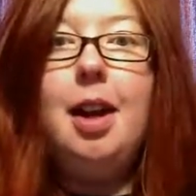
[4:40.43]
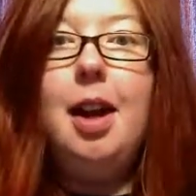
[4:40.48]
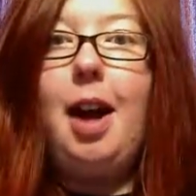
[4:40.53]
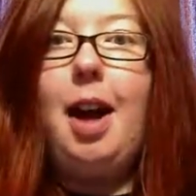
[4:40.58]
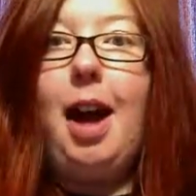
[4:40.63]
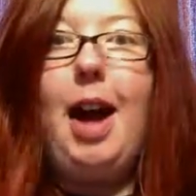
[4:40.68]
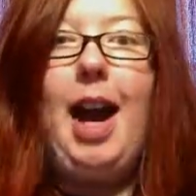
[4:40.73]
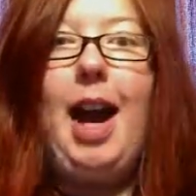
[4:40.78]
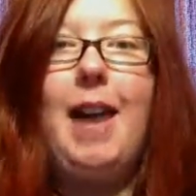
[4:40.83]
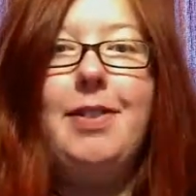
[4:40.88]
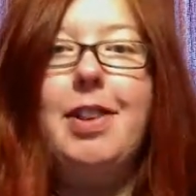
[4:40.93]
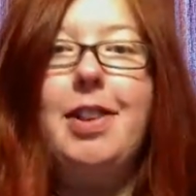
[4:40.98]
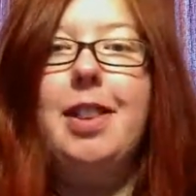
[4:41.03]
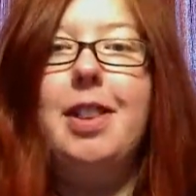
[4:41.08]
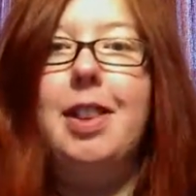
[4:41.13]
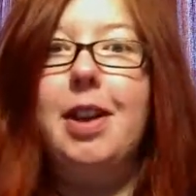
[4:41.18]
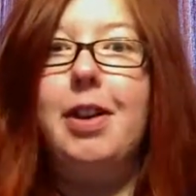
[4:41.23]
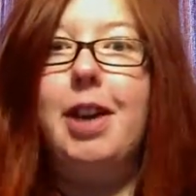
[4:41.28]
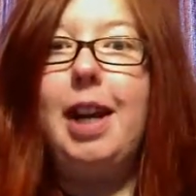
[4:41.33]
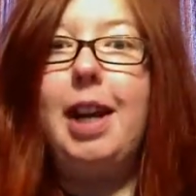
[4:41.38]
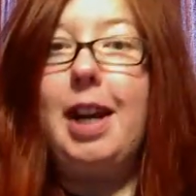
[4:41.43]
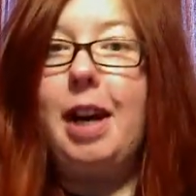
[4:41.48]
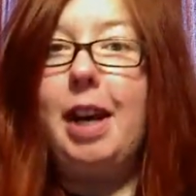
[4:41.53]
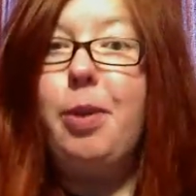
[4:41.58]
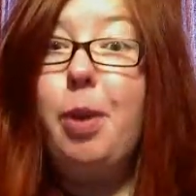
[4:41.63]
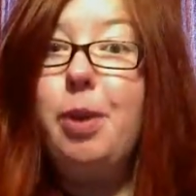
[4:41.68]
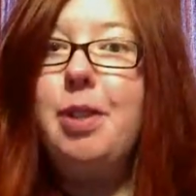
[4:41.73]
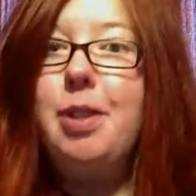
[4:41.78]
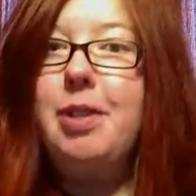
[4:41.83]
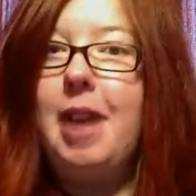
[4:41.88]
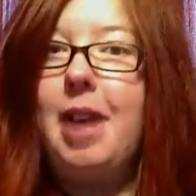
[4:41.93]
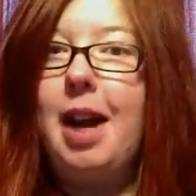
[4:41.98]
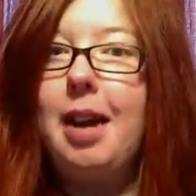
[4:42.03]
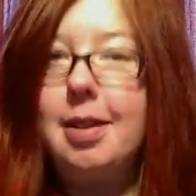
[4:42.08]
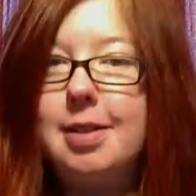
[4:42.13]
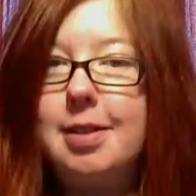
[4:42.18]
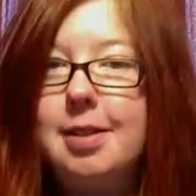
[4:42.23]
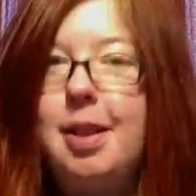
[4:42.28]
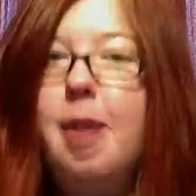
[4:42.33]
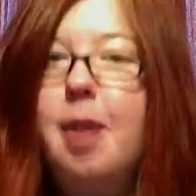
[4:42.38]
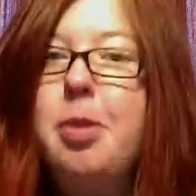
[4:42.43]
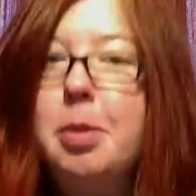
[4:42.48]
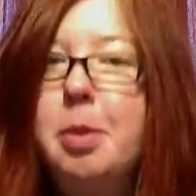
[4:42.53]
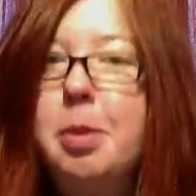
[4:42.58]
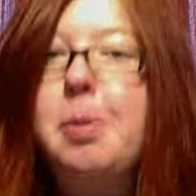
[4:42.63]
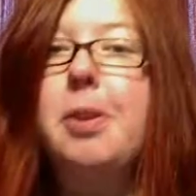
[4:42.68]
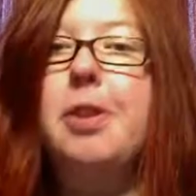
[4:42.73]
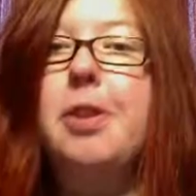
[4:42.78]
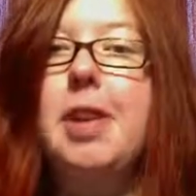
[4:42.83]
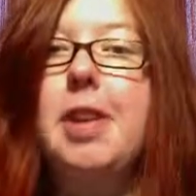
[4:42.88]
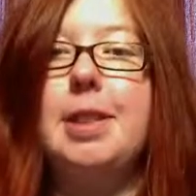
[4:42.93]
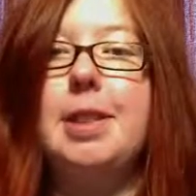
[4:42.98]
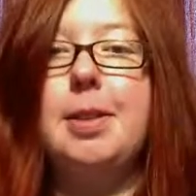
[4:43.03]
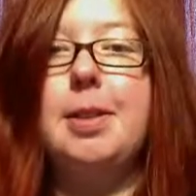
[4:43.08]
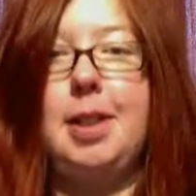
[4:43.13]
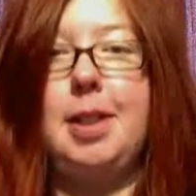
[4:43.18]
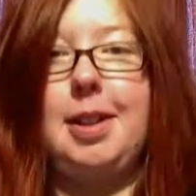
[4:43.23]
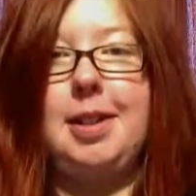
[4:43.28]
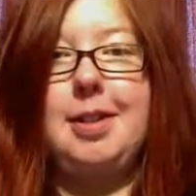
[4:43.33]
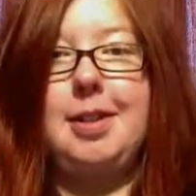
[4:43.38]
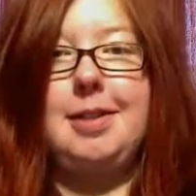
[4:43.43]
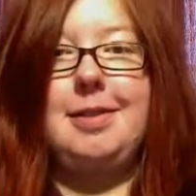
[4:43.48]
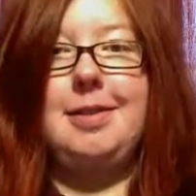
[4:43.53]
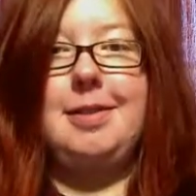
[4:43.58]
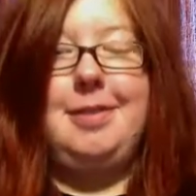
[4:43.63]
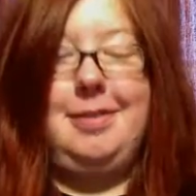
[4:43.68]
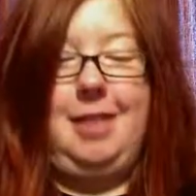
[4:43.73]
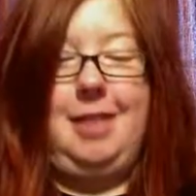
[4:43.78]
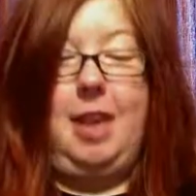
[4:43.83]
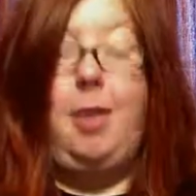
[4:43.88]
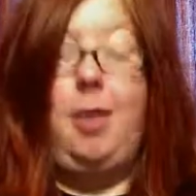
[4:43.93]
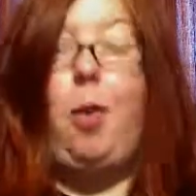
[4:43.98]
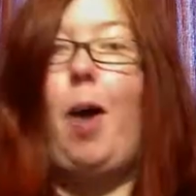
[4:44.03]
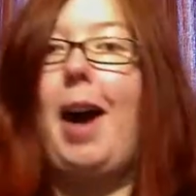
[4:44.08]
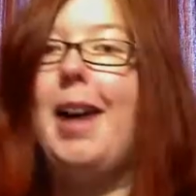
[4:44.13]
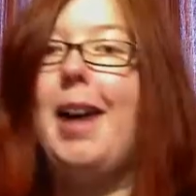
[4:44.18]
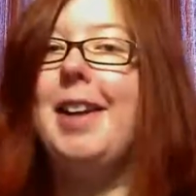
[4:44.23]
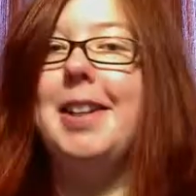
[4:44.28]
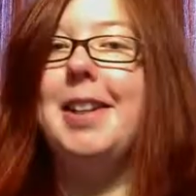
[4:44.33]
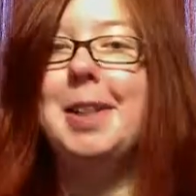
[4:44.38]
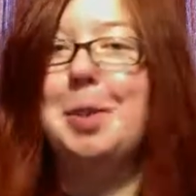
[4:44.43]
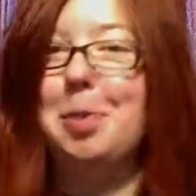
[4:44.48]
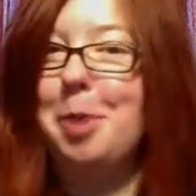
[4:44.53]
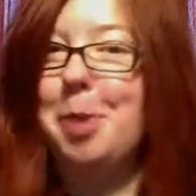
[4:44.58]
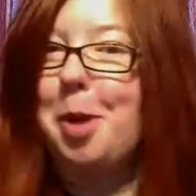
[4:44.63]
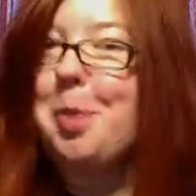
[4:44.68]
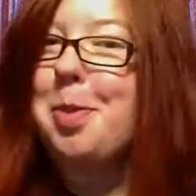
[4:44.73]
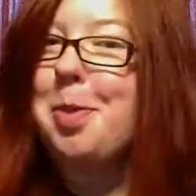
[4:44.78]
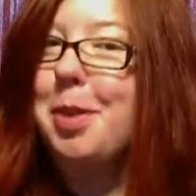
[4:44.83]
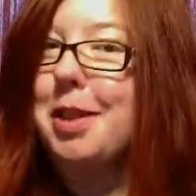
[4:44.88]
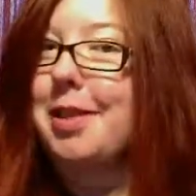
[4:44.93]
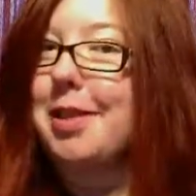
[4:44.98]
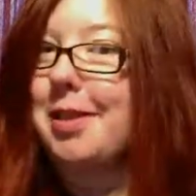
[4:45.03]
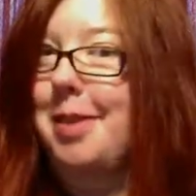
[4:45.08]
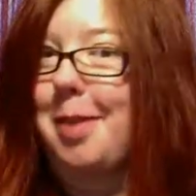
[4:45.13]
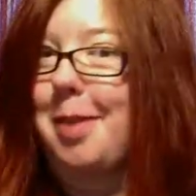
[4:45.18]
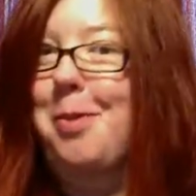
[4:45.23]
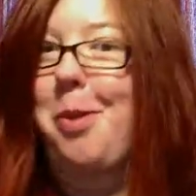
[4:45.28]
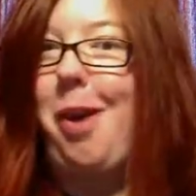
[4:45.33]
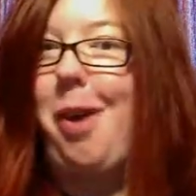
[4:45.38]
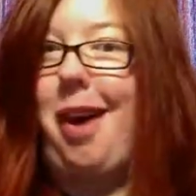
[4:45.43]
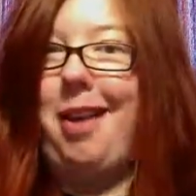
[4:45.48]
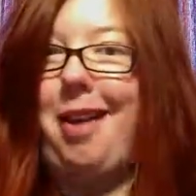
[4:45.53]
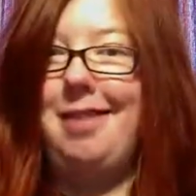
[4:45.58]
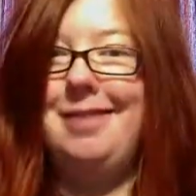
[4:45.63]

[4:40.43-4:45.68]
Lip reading: I have a theory, and I wrote it down, so I'll remember for next week of why it is appropriate in some way.